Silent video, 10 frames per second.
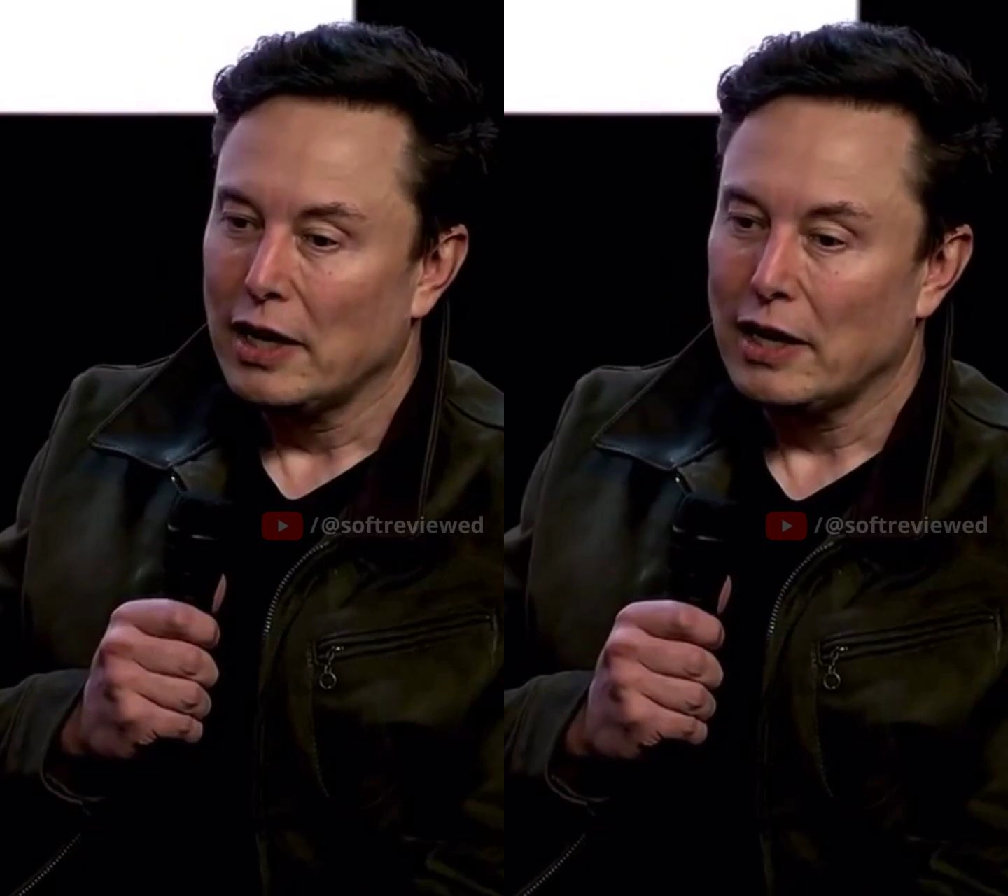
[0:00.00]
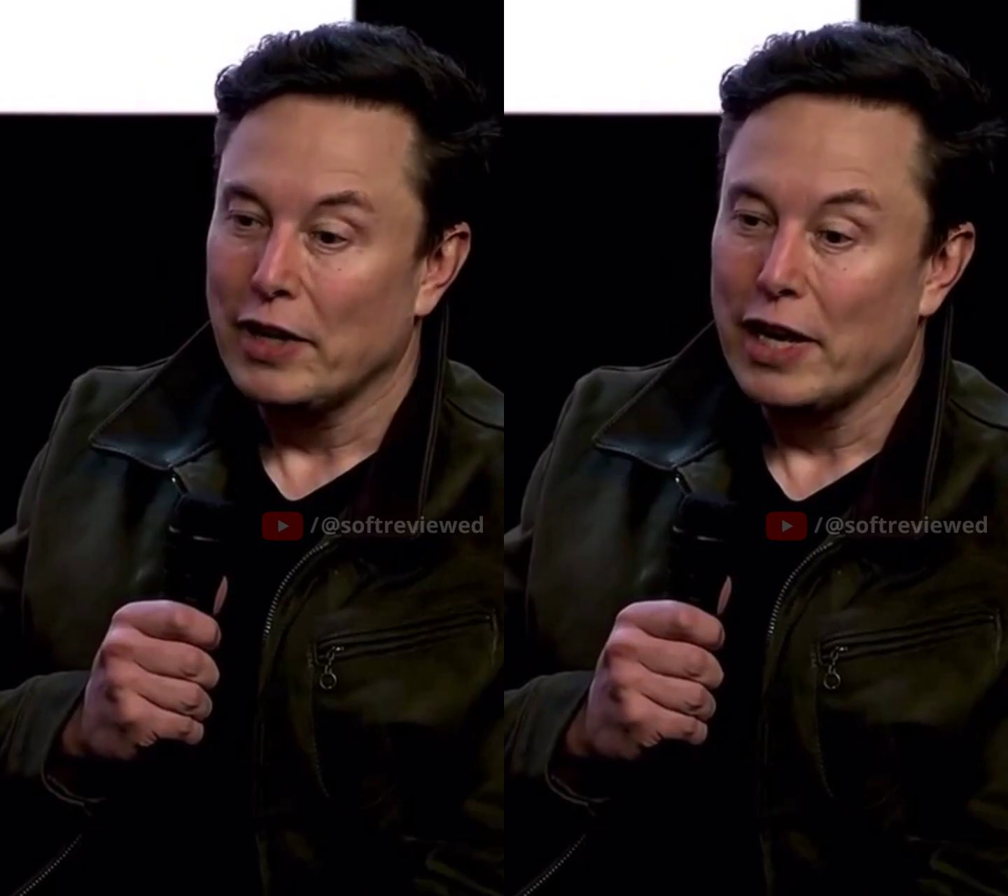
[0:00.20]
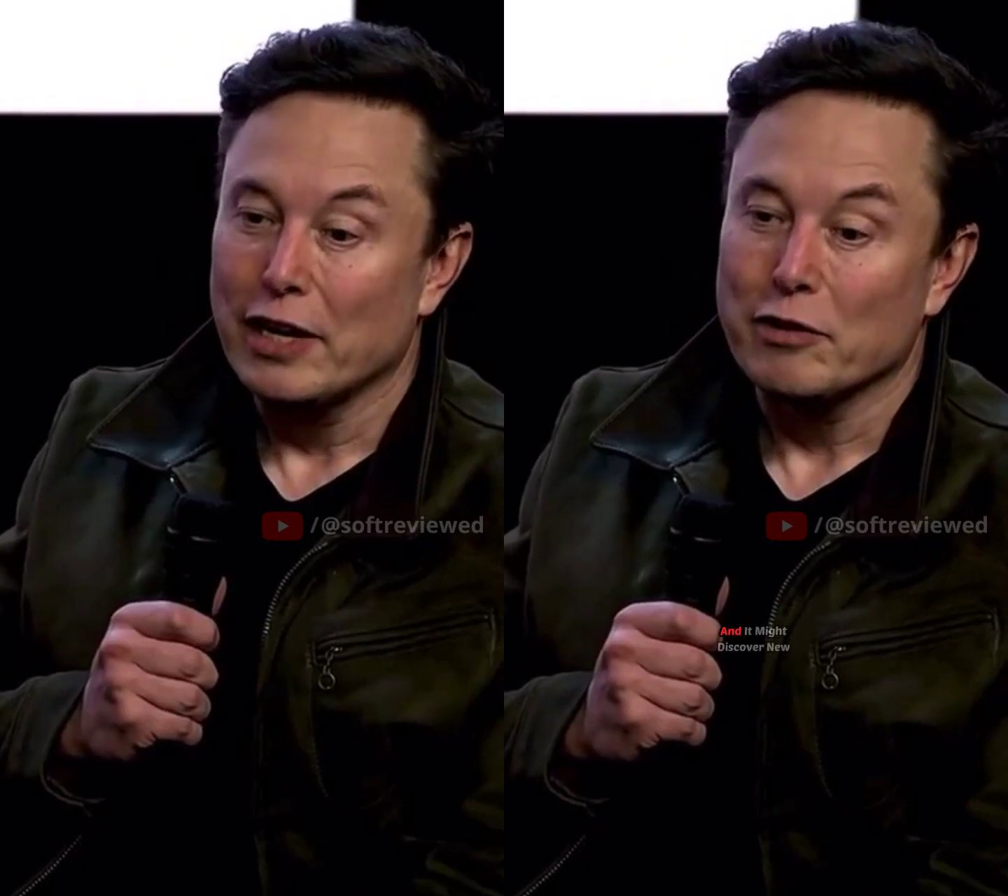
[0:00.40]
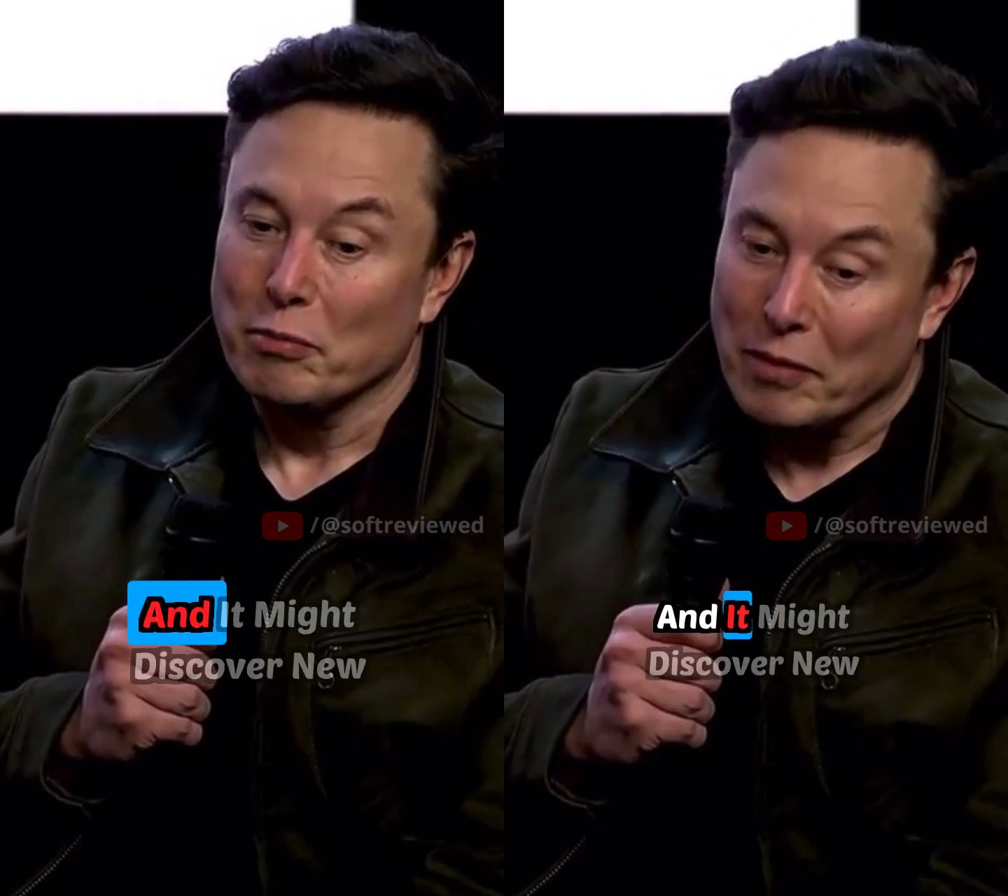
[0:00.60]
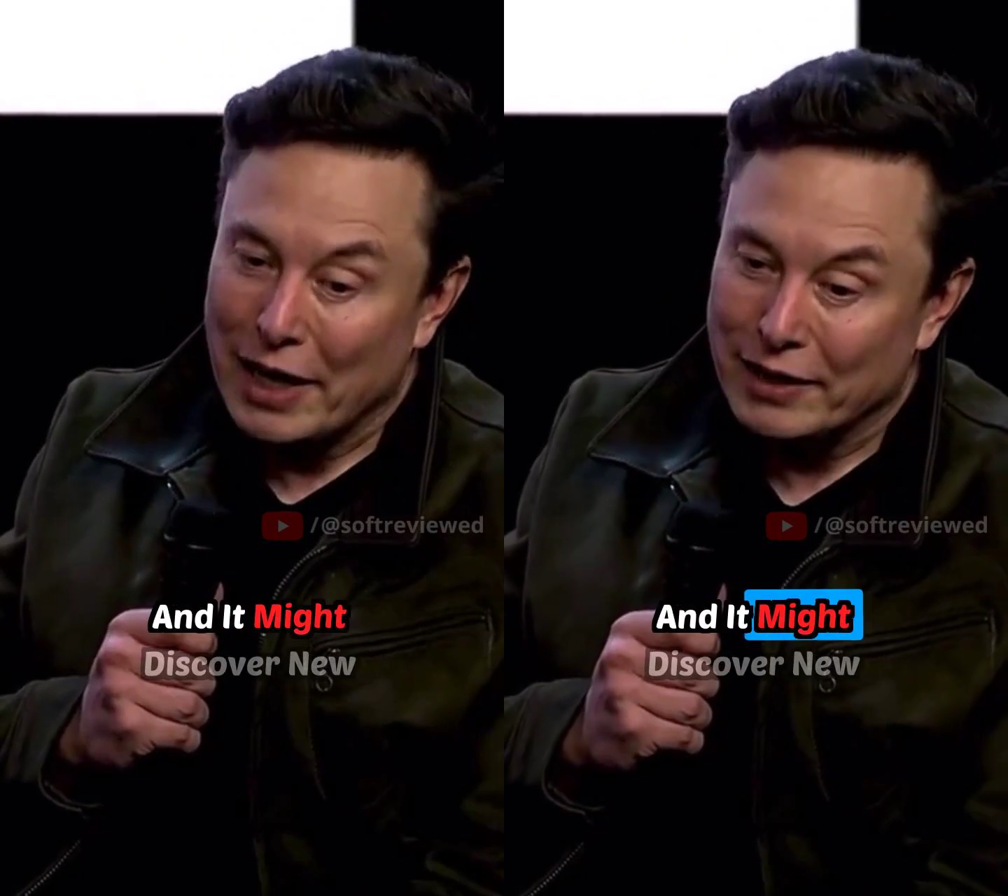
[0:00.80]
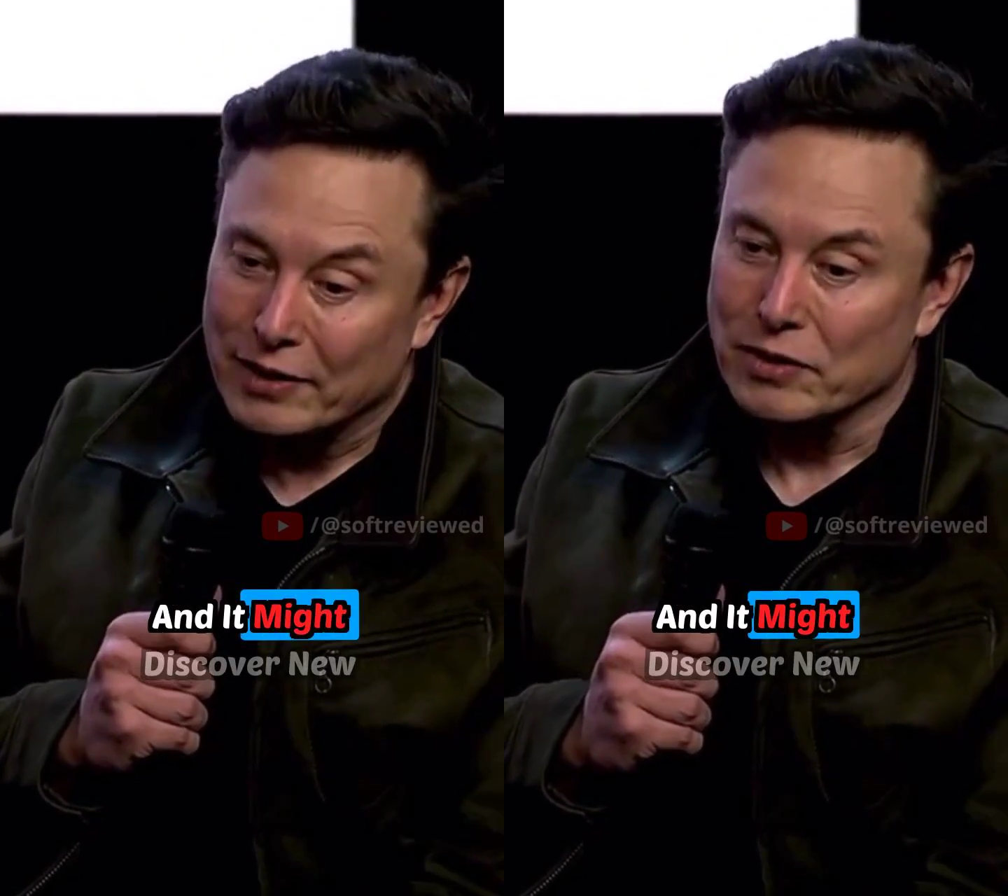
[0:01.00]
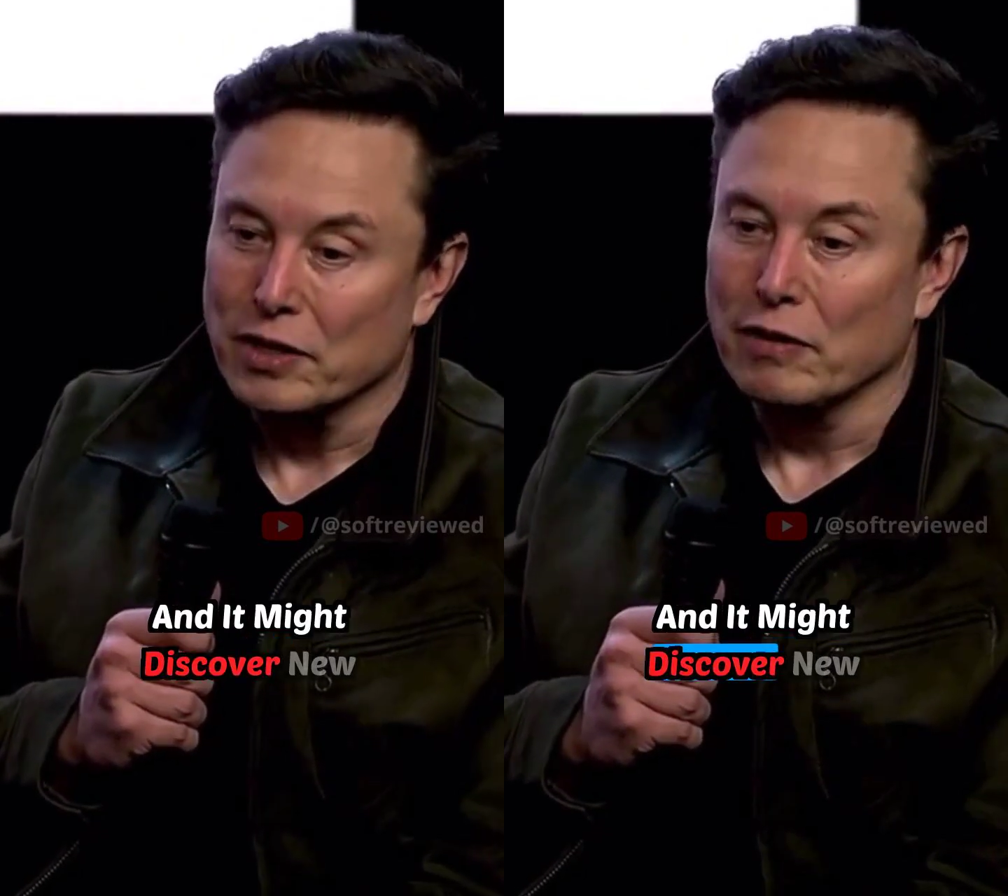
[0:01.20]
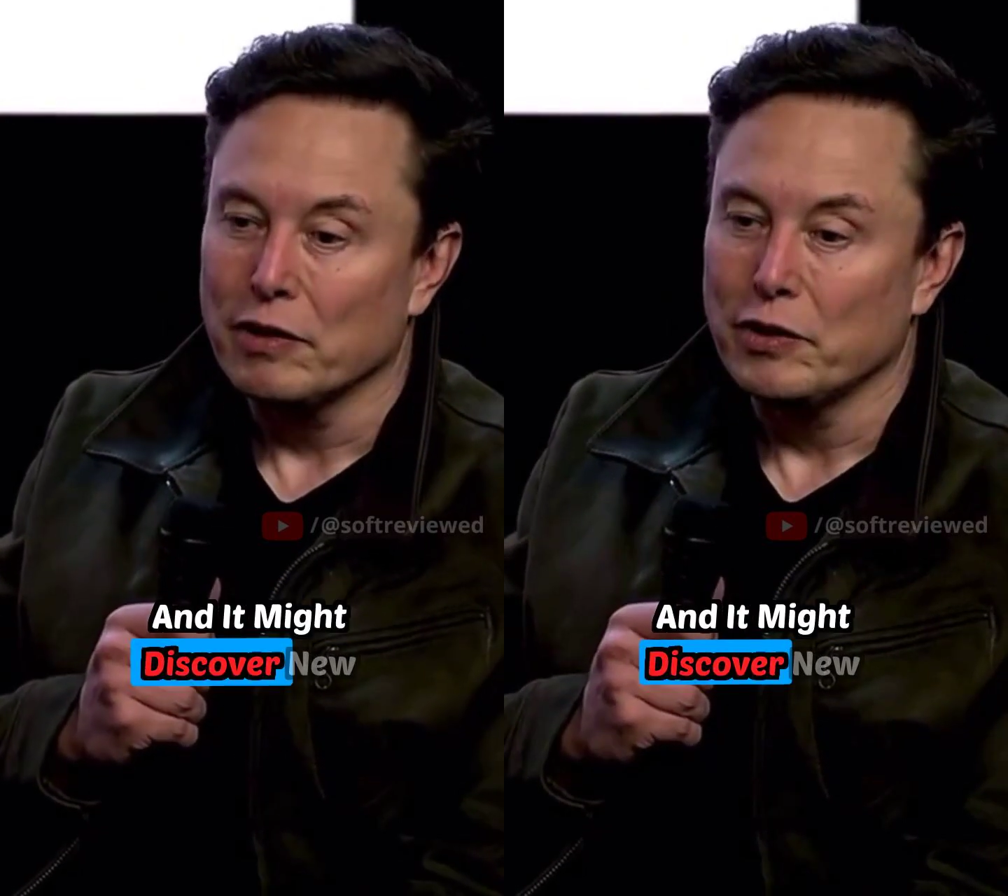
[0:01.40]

And it might discover